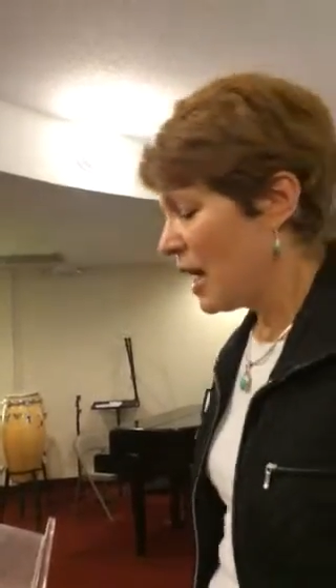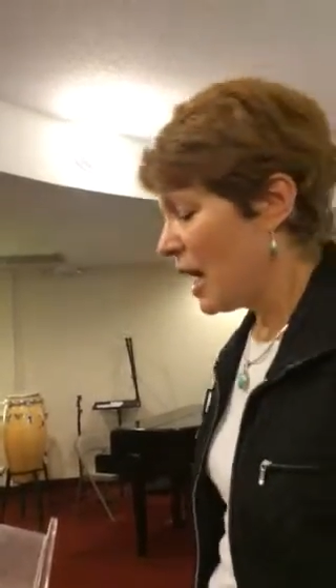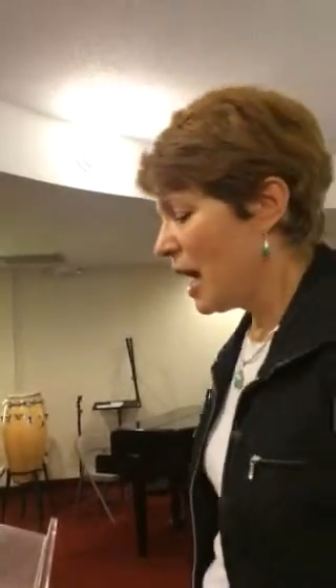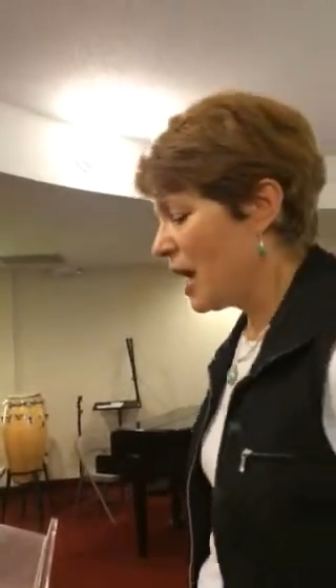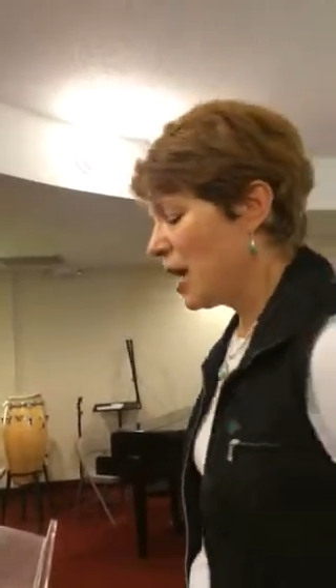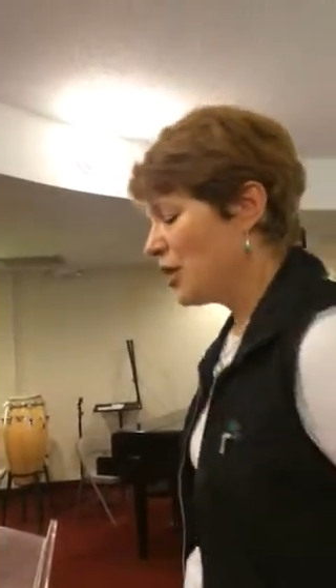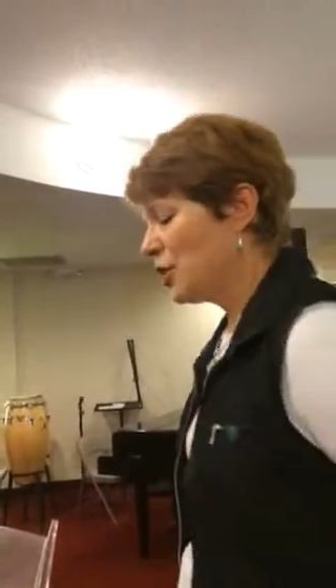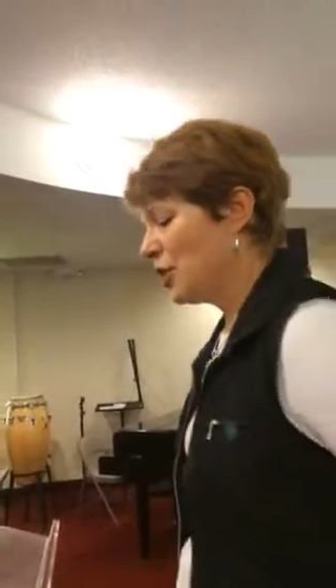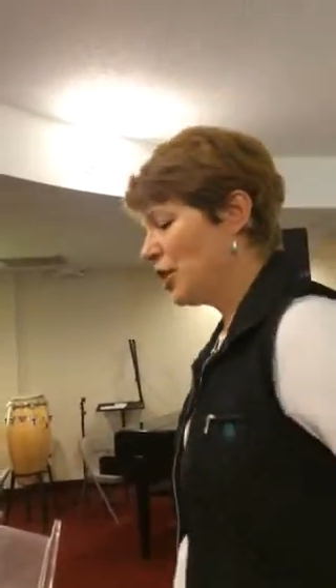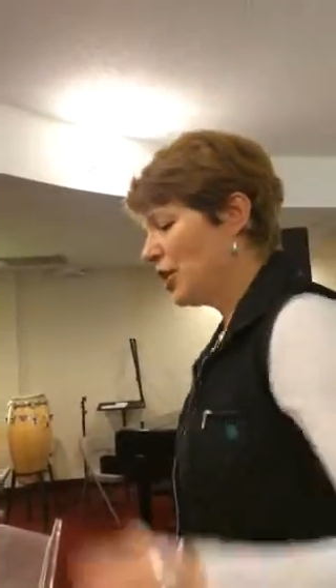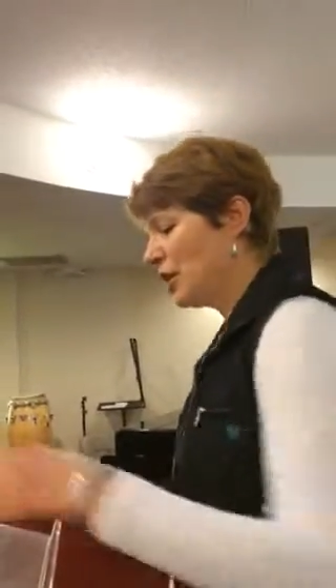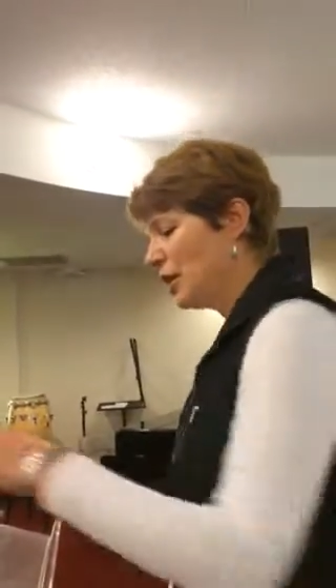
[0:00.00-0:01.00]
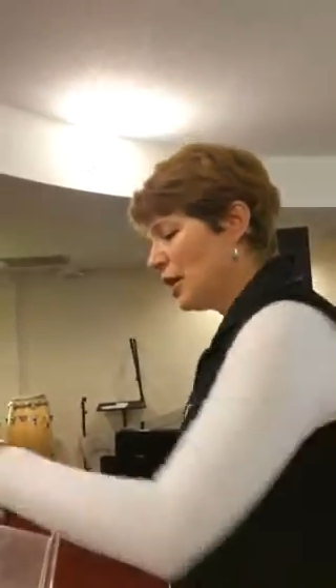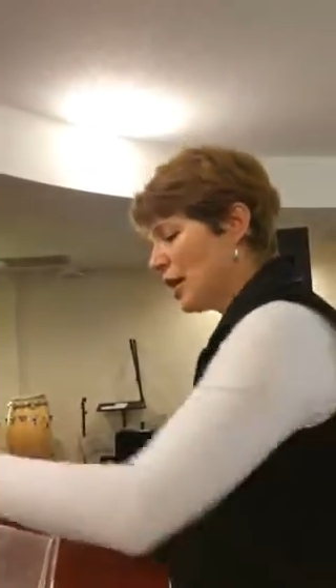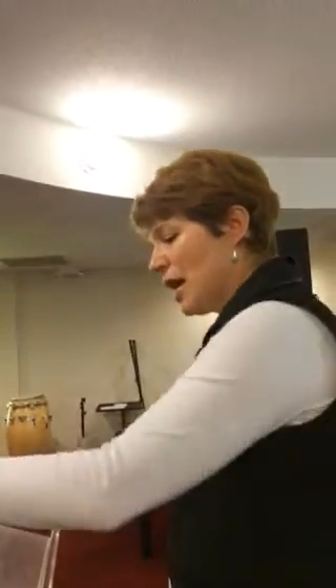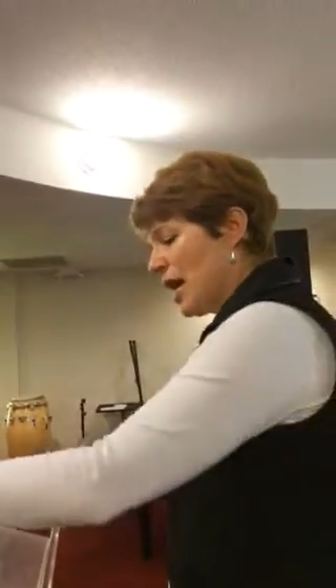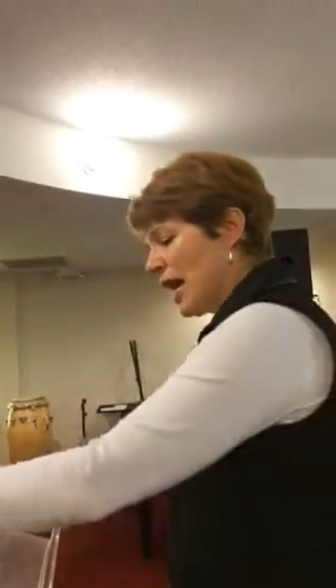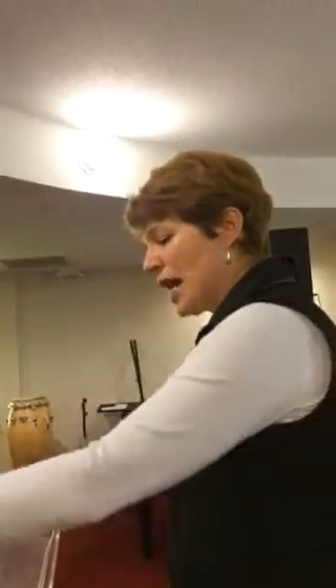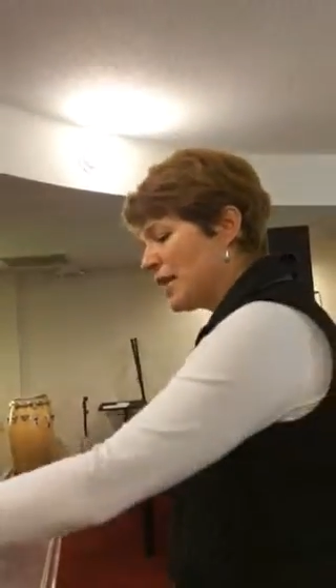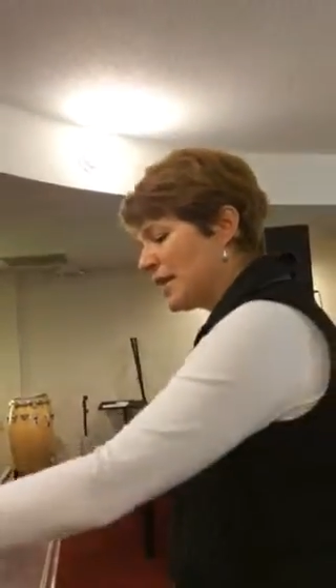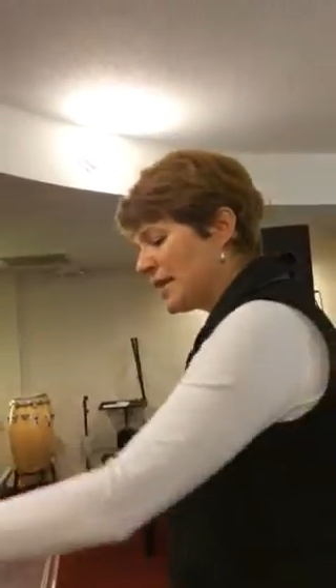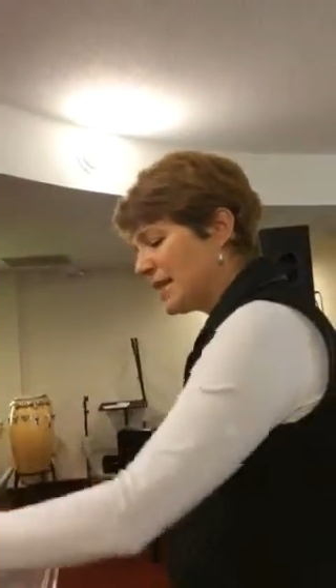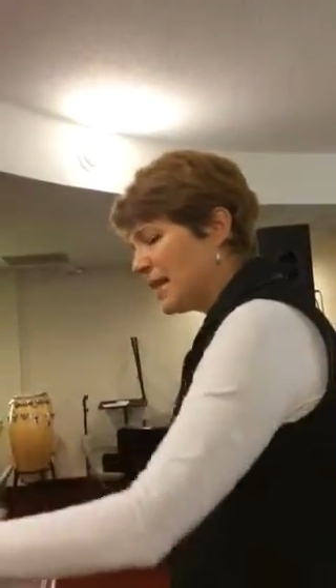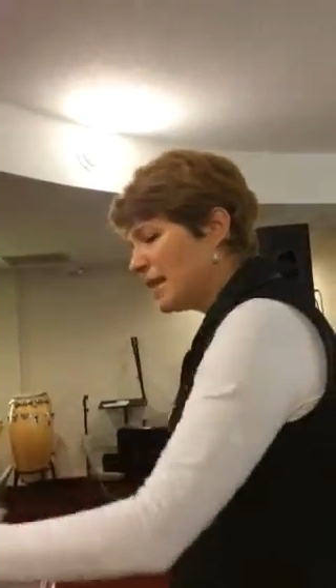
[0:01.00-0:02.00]
And he had a
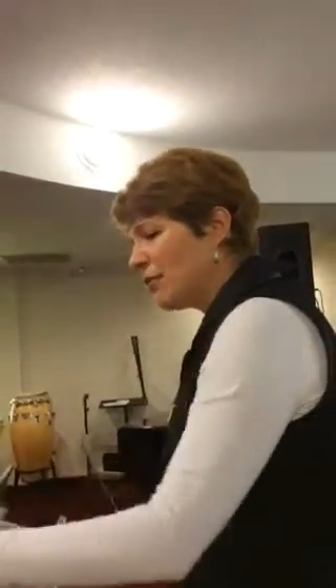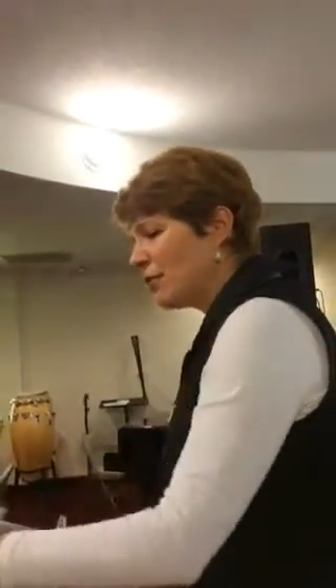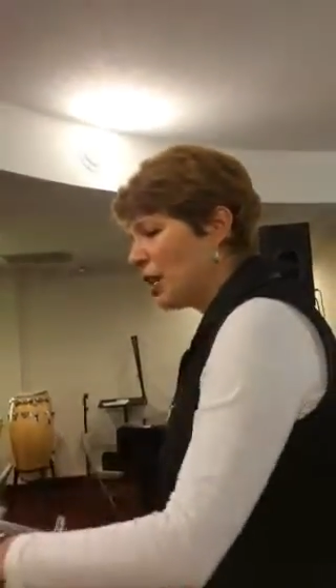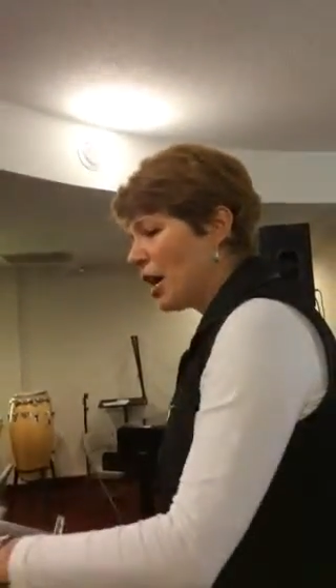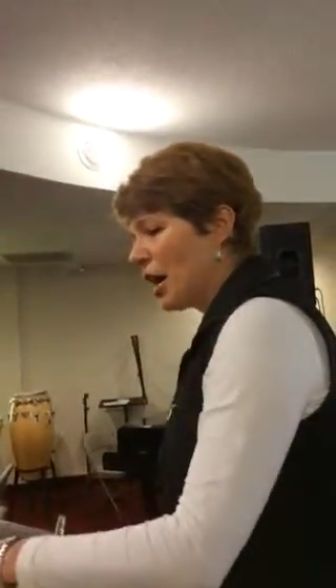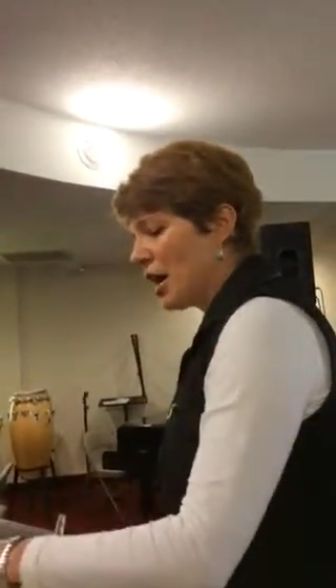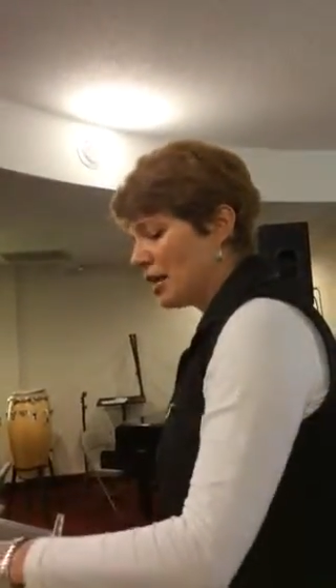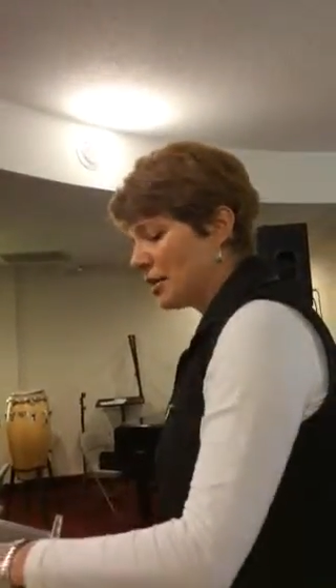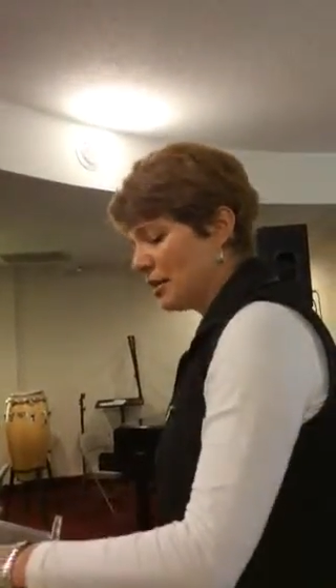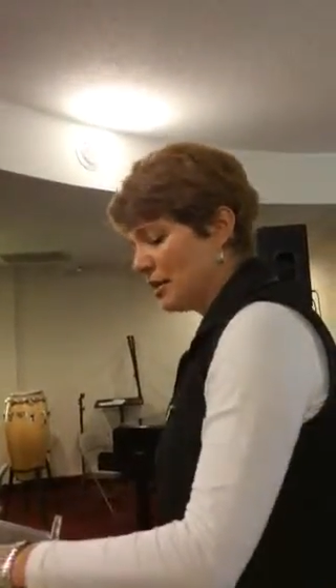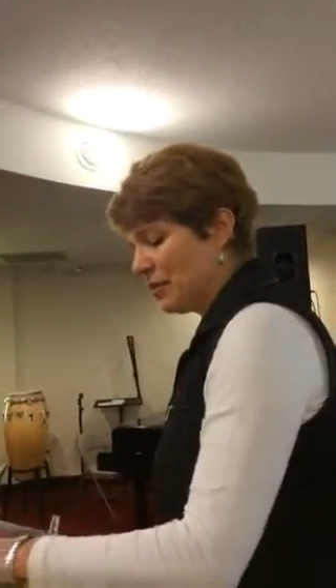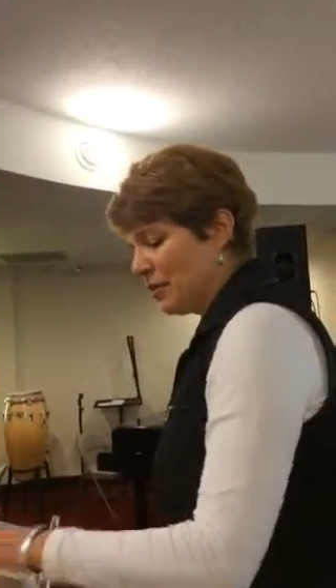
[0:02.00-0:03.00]
zeal of God.